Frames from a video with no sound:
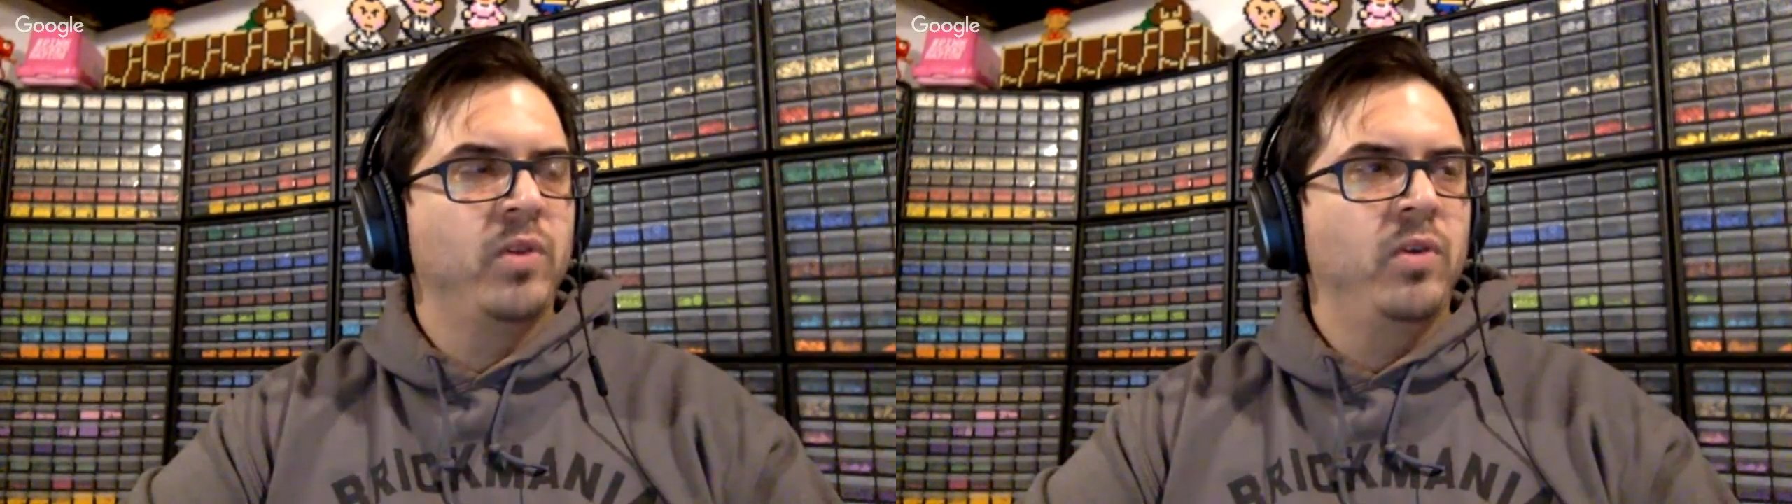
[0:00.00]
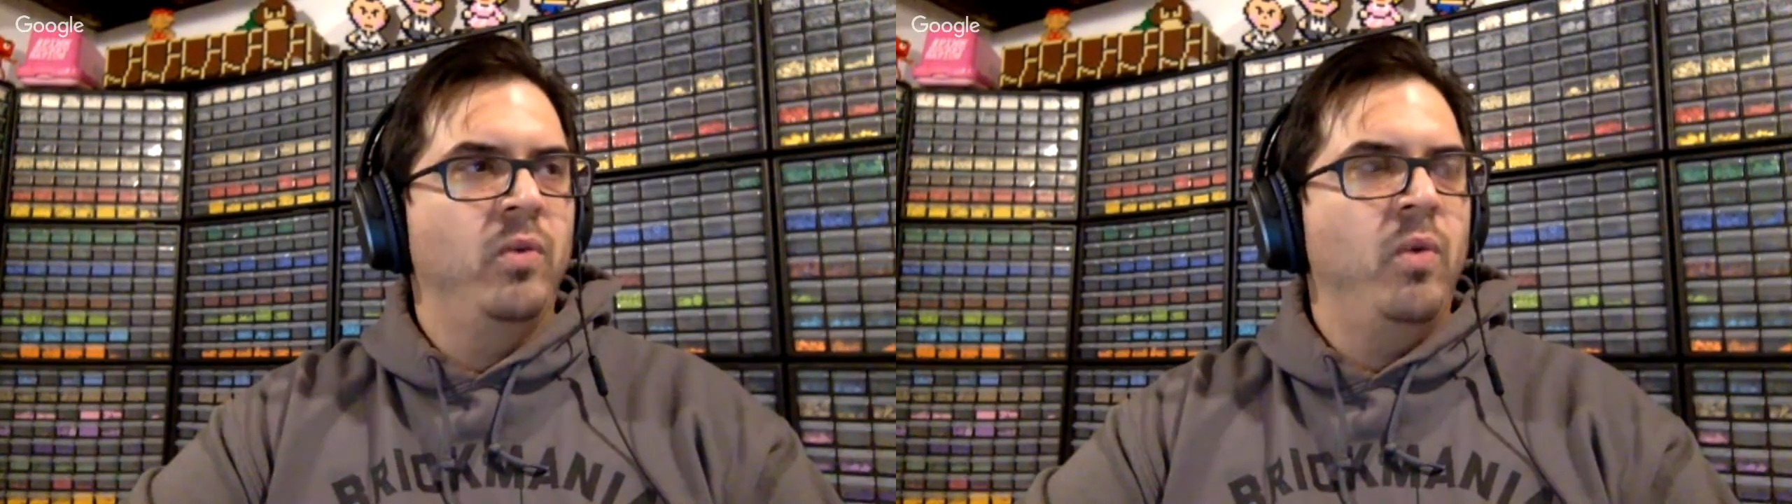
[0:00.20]

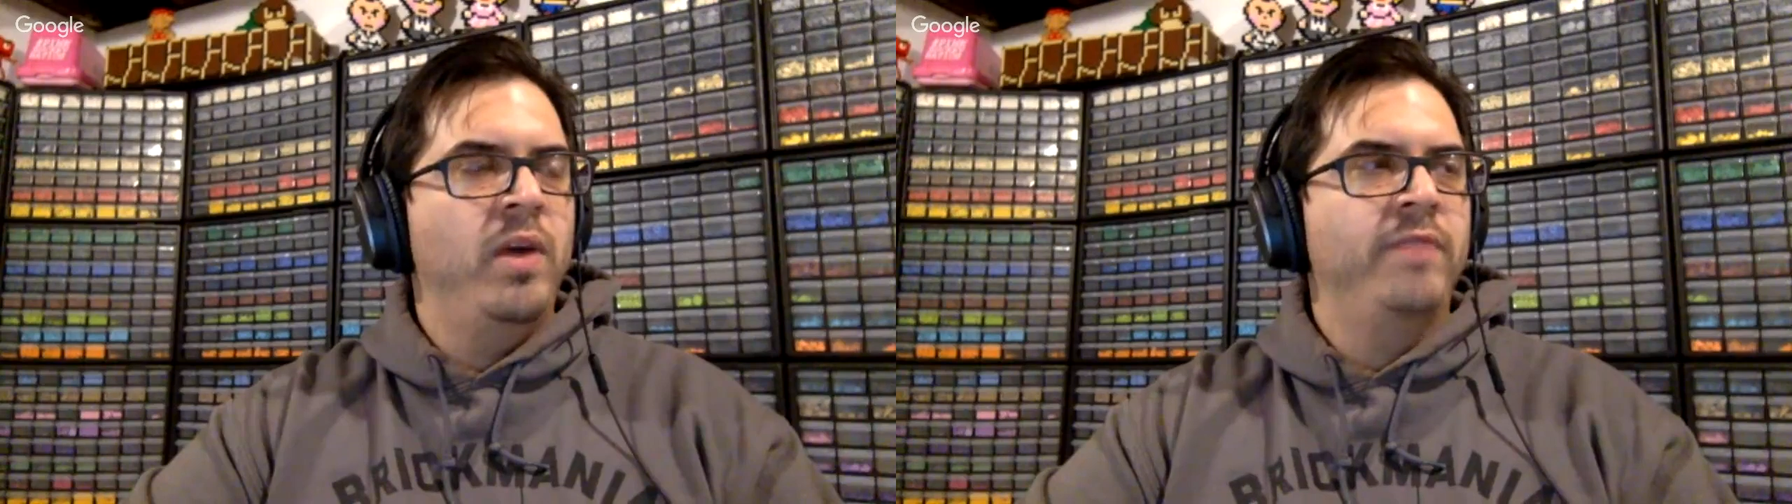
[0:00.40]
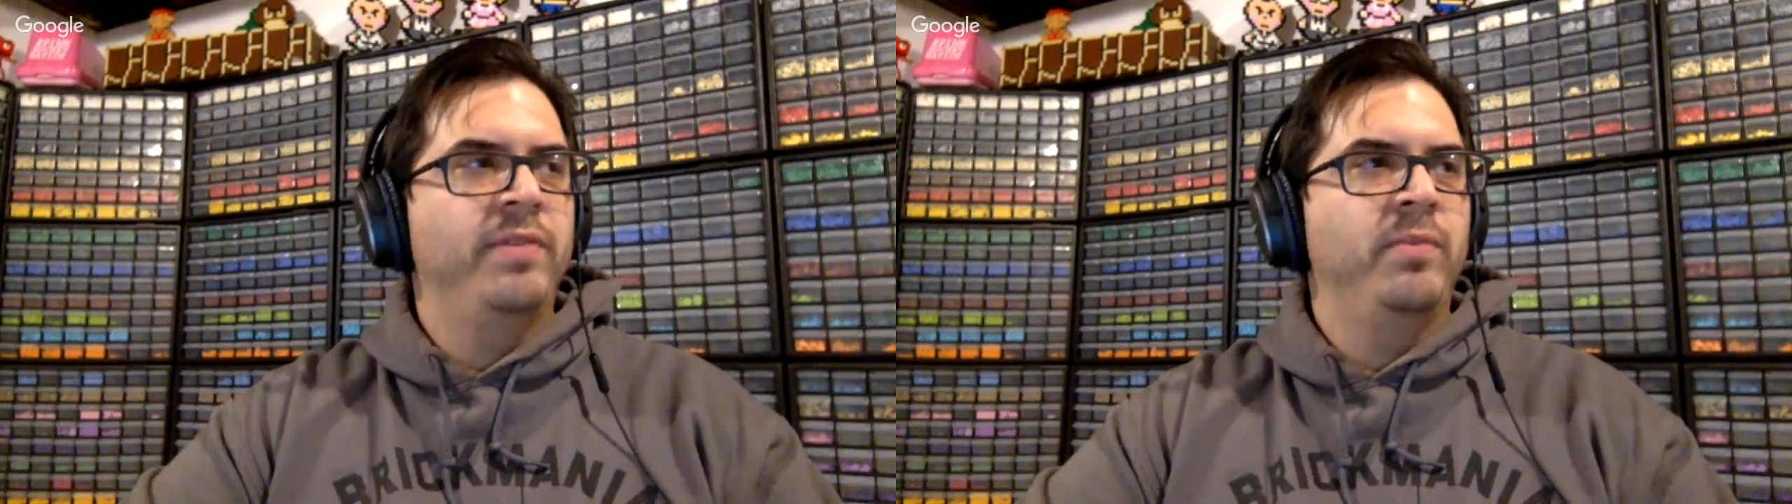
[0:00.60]
one
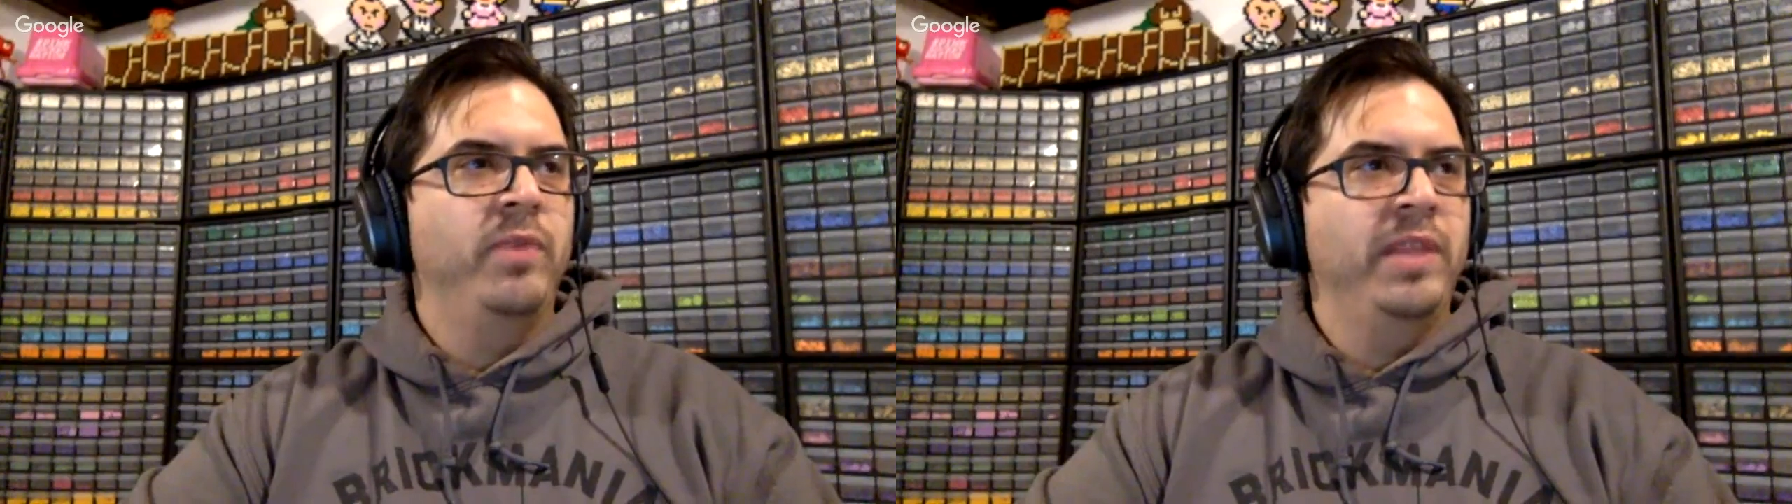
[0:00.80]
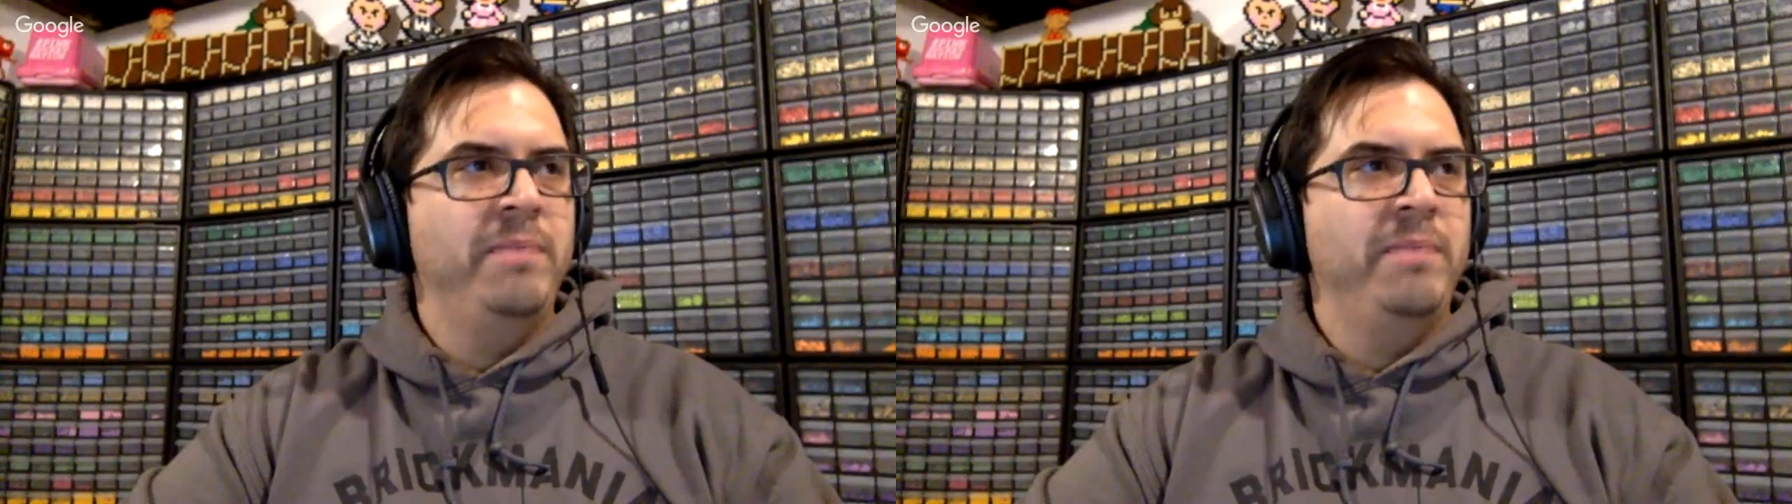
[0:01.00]
of the really